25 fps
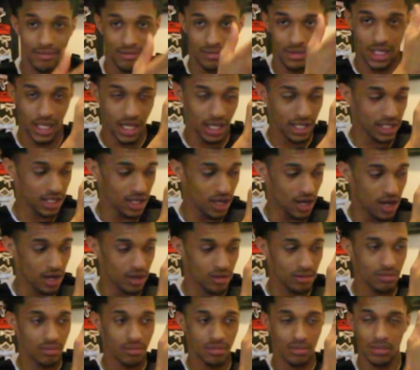
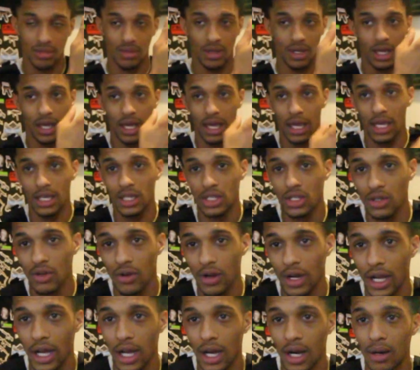TikTok,
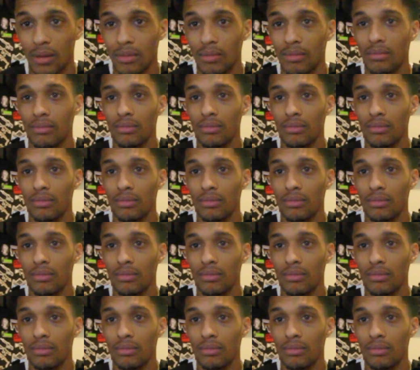Instagram,